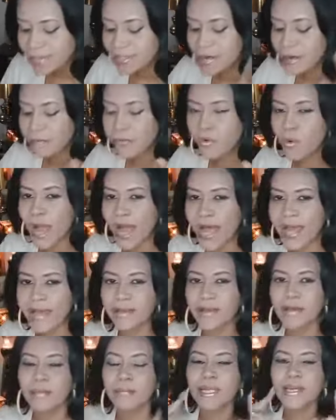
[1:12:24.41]

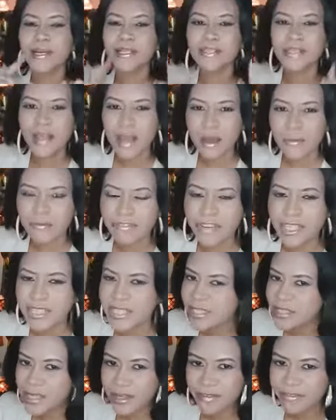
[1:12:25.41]
Why? Because comfort
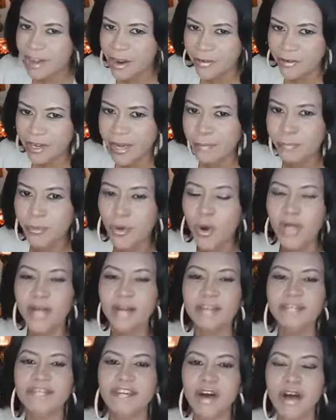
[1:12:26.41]
is a very
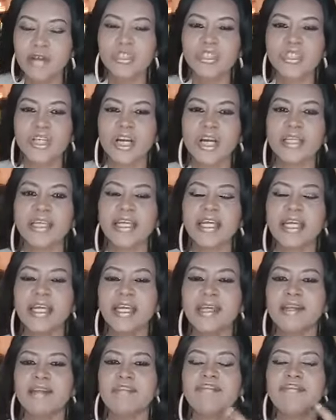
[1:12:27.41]
important function
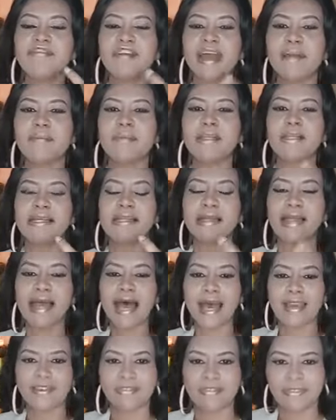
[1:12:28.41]
in family
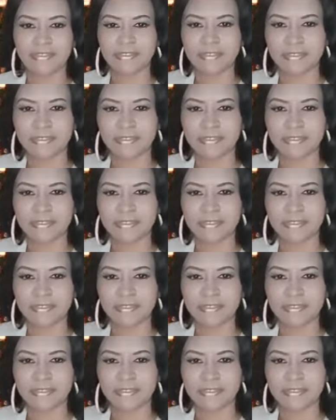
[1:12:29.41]
life.